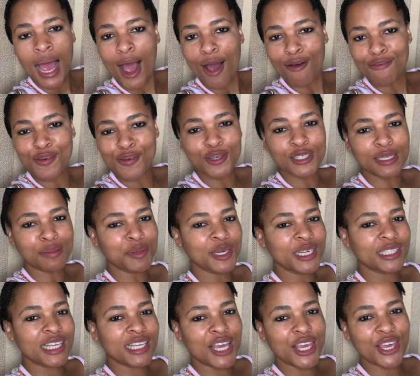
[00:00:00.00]
Of course, I'm going
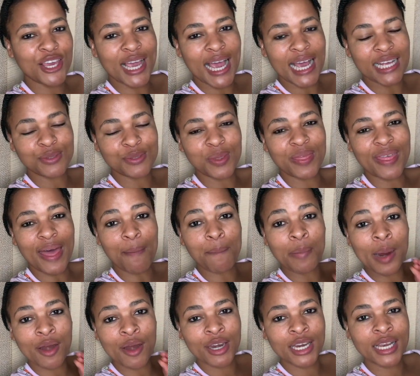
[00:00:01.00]
to take you guys with,
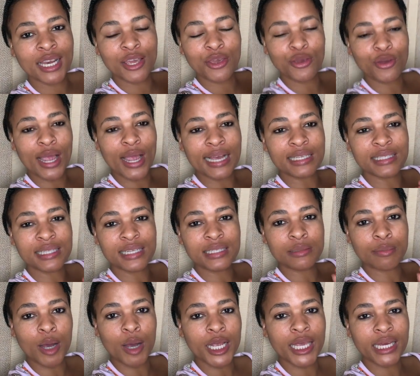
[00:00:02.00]
apparently, you guys, this
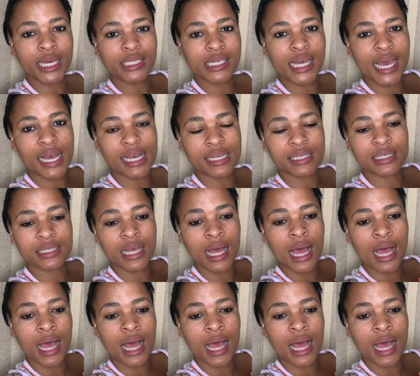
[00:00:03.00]
market has